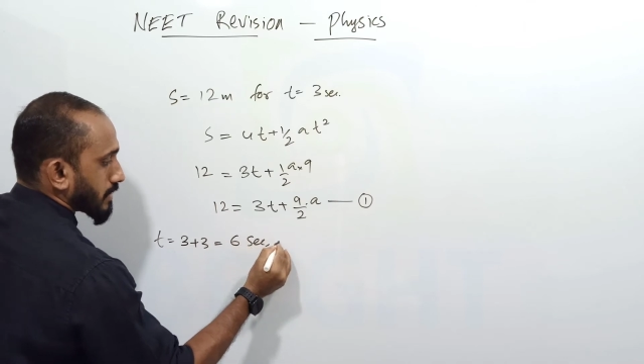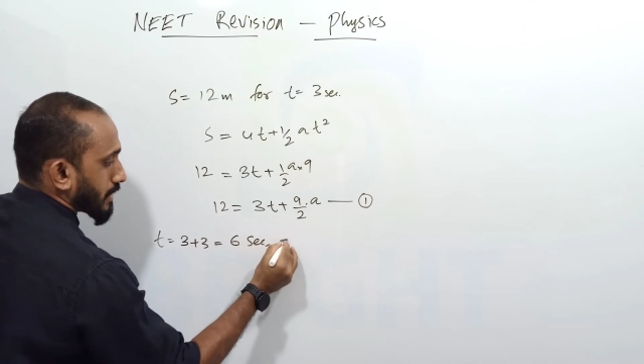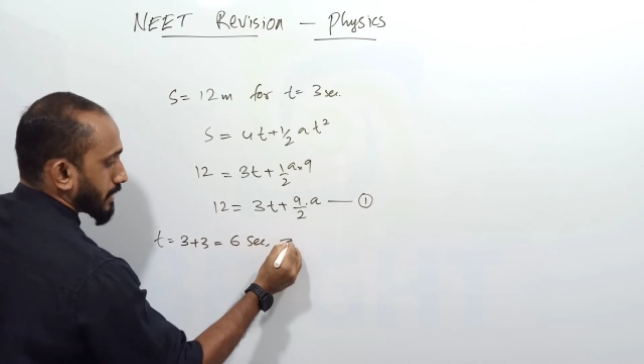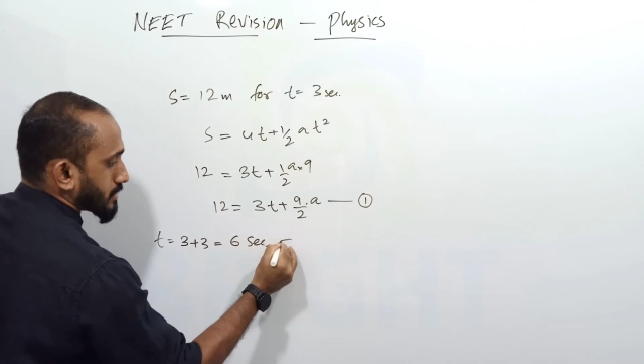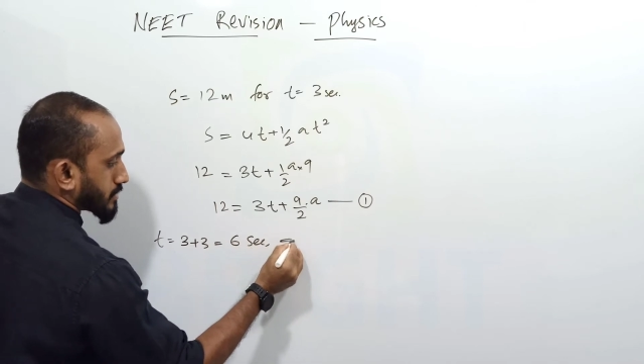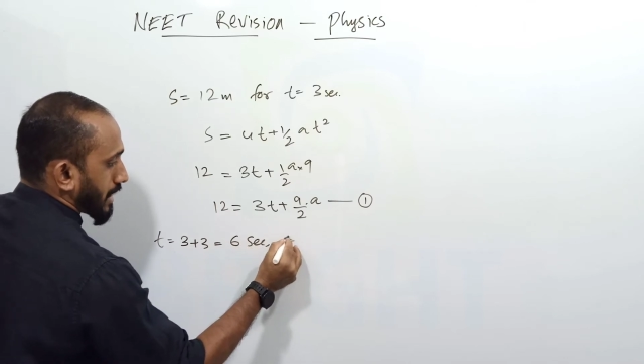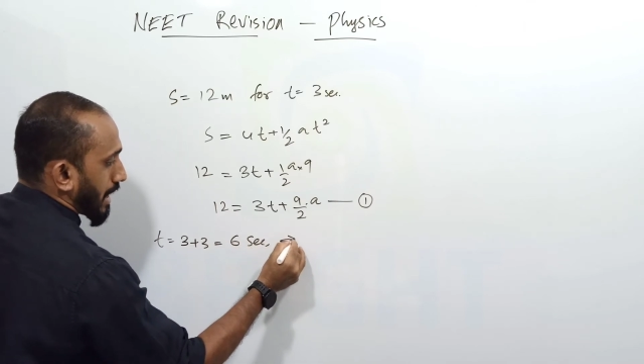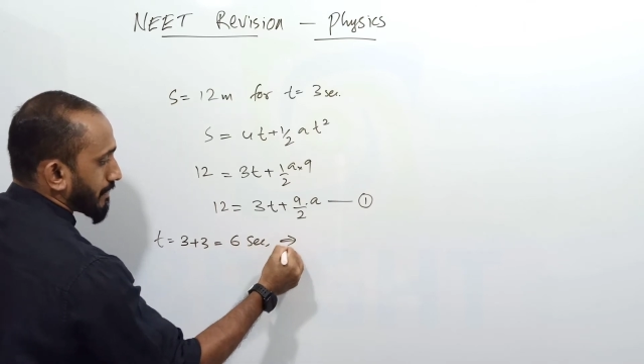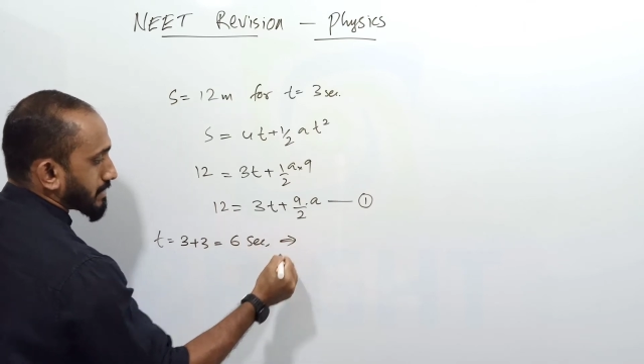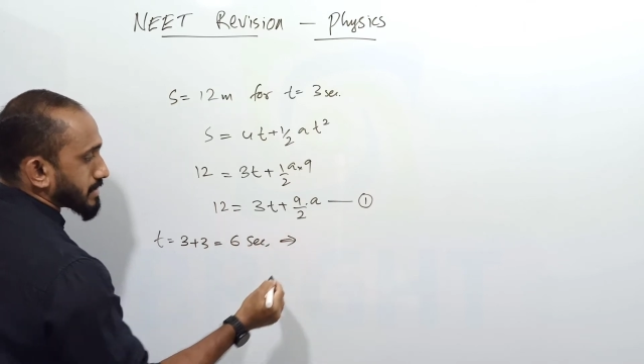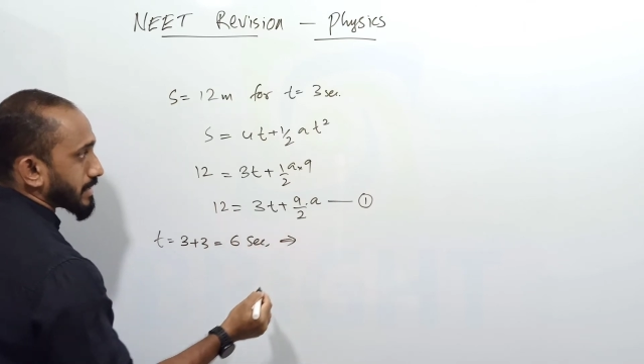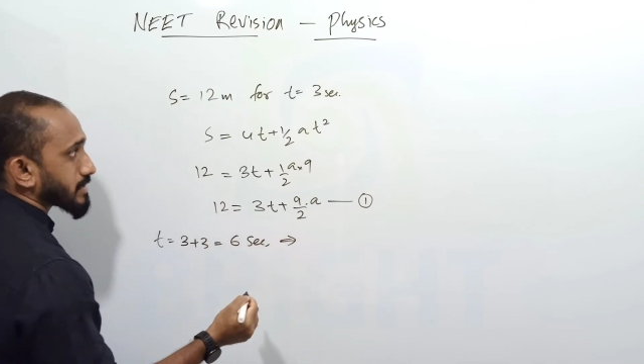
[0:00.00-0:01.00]
It
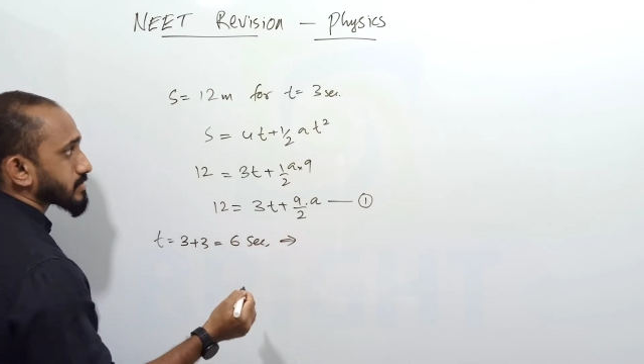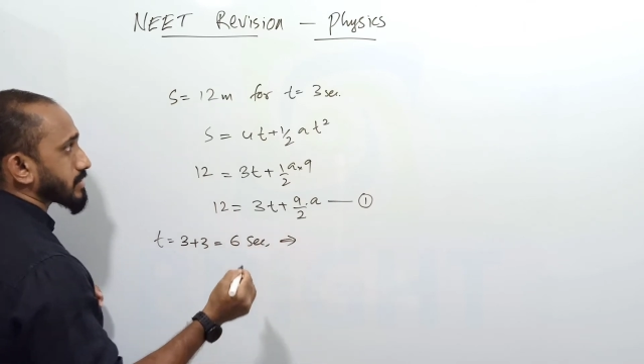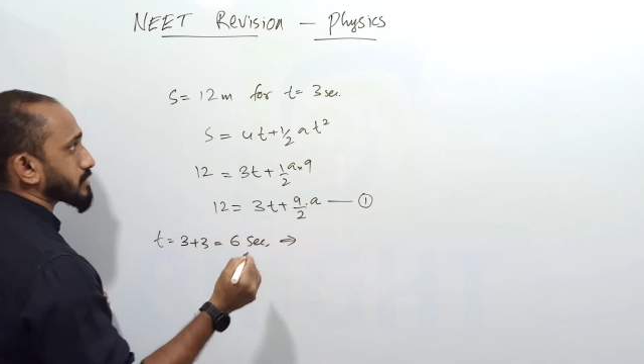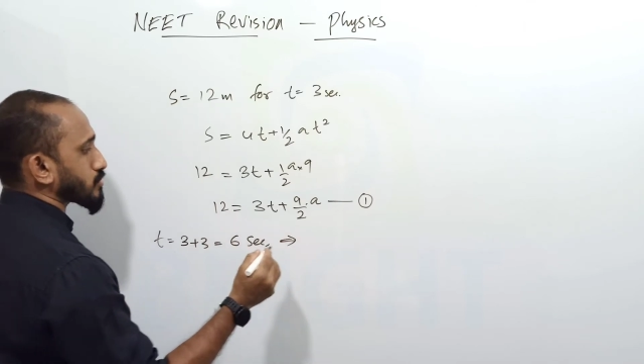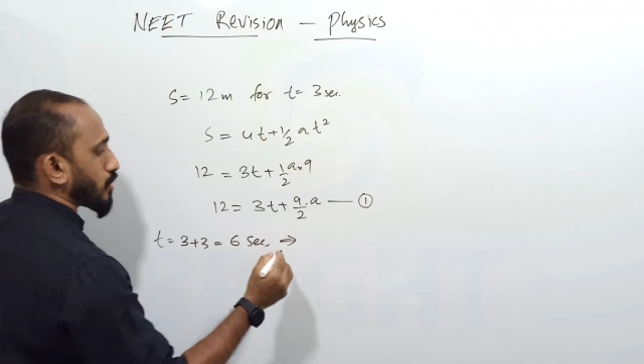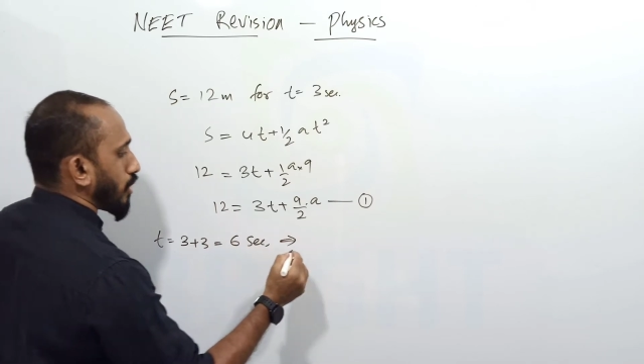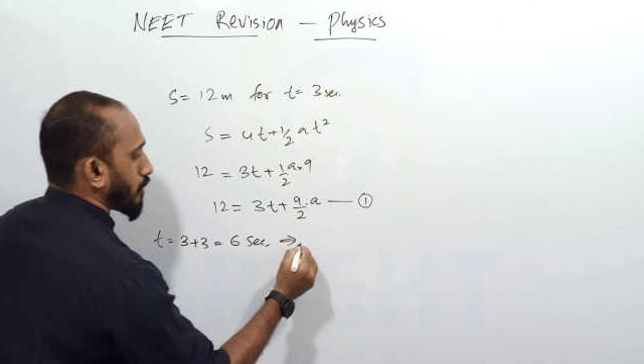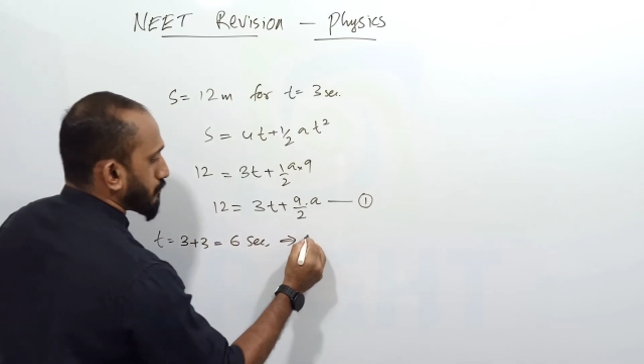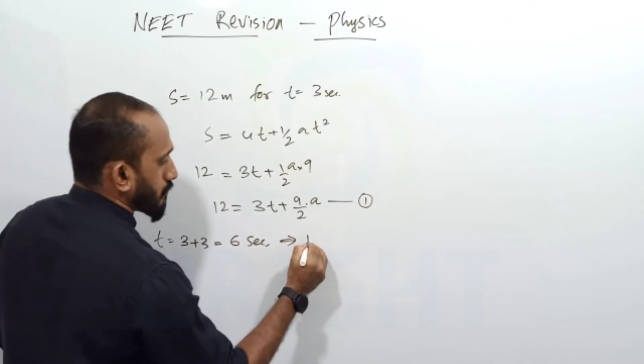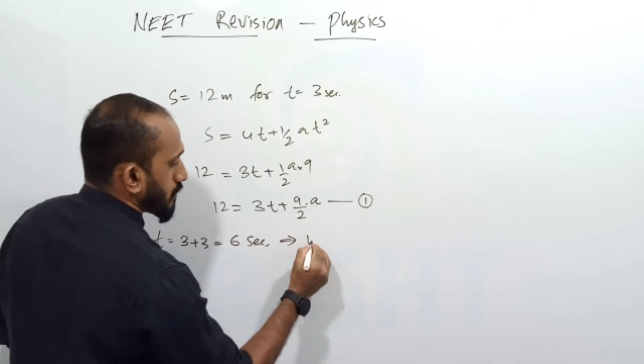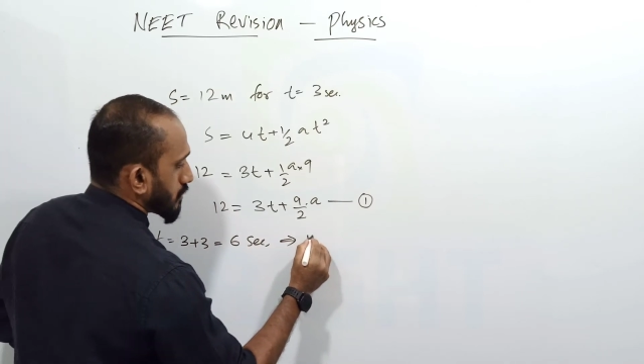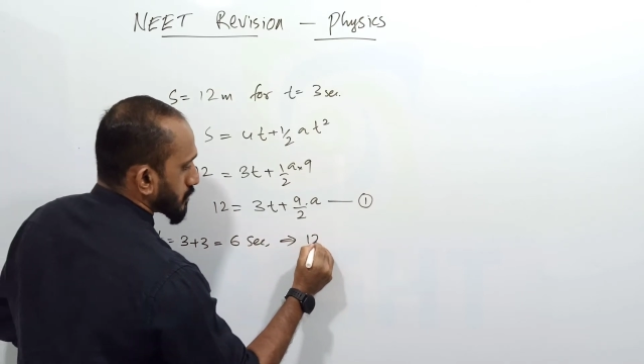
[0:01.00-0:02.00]
travels a distance
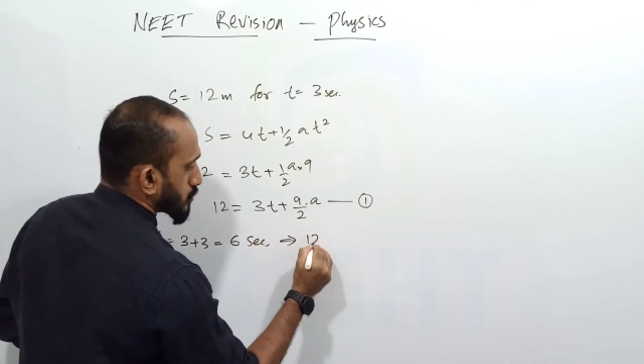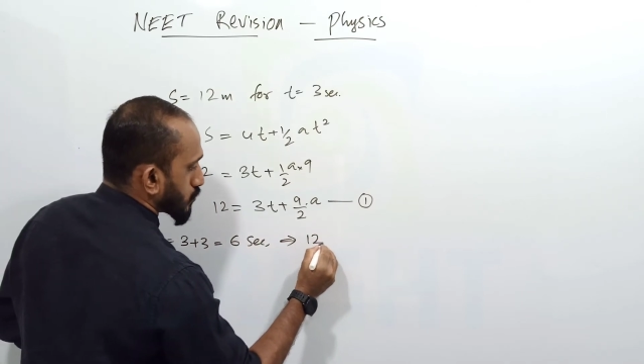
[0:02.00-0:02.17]
of